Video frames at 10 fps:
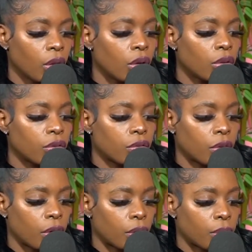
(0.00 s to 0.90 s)

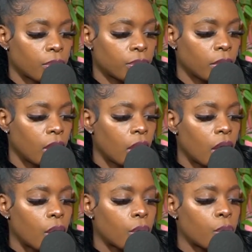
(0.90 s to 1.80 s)
So,
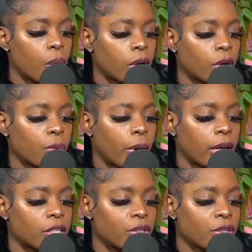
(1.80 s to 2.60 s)
what are ways